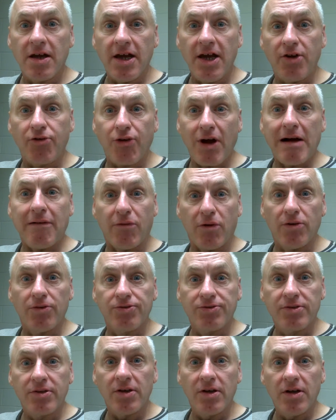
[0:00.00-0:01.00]
He
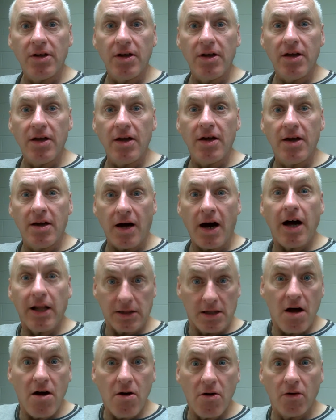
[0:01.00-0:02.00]
travels
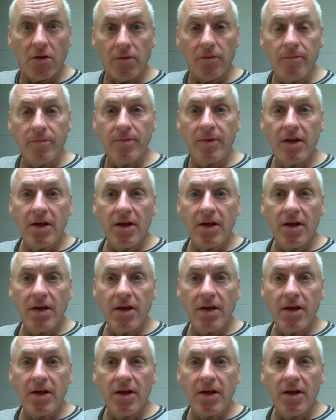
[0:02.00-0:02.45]
alone.